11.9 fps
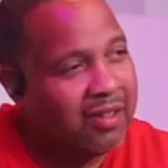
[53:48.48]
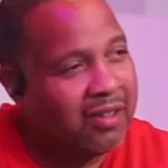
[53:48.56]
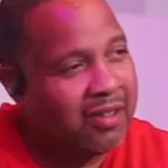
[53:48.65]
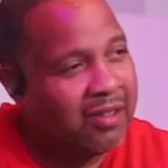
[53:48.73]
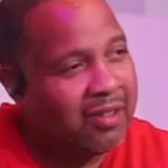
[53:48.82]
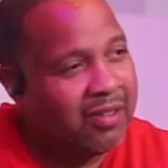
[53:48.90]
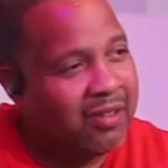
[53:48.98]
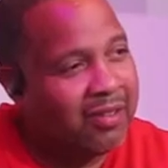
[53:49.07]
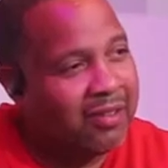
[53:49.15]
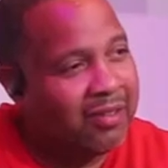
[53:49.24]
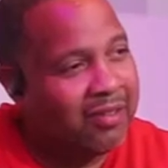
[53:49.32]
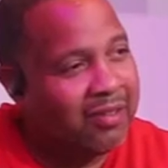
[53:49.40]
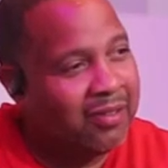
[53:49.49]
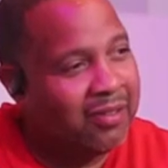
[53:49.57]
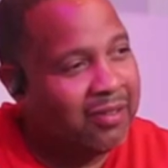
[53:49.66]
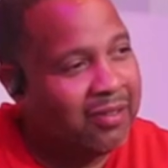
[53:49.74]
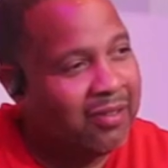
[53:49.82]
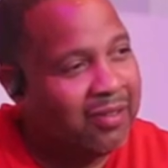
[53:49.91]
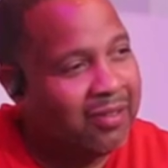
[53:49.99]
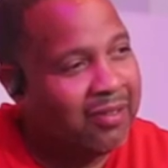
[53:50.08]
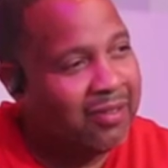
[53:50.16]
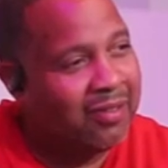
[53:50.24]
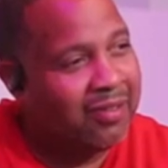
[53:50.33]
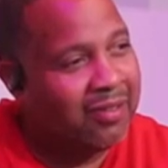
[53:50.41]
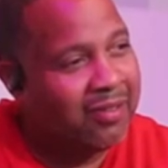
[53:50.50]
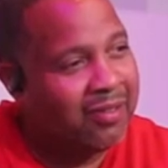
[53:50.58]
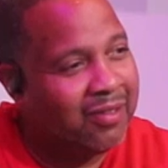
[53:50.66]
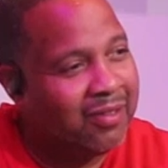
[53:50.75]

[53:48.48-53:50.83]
(not speaking)